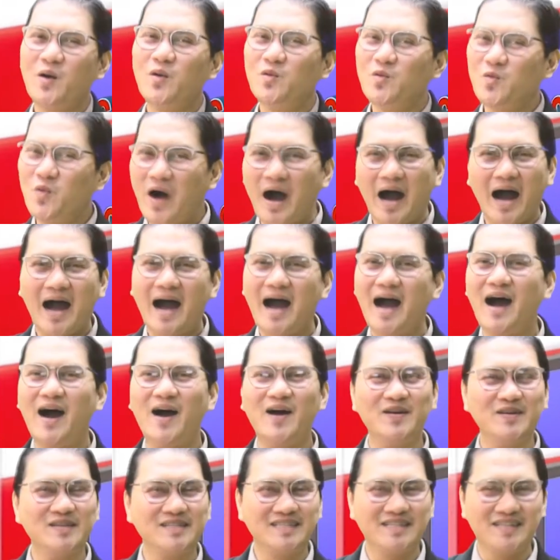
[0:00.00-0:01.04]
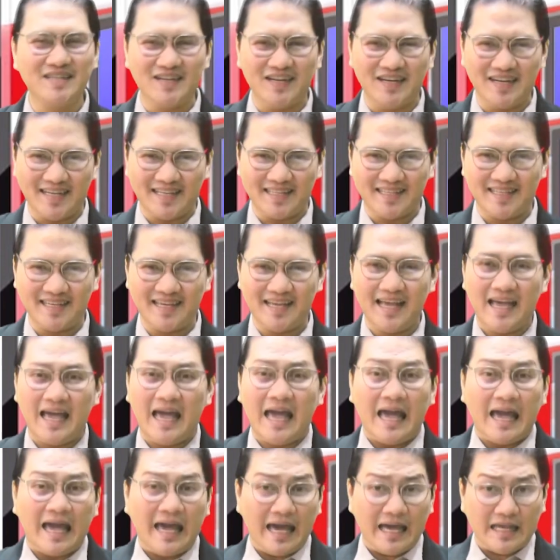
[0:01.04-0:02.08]
Wow, good!
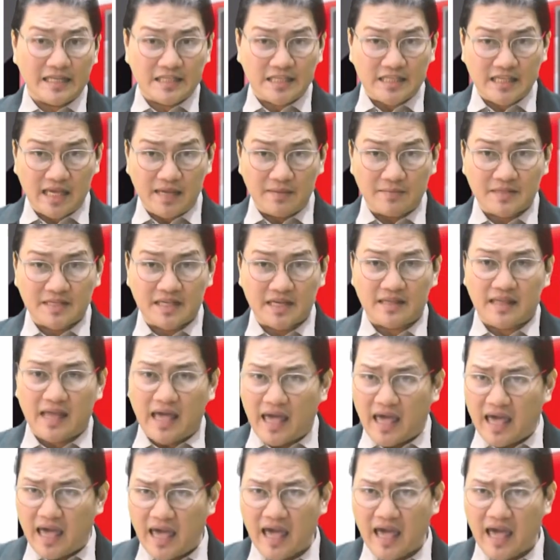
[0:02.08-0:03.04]
It seems that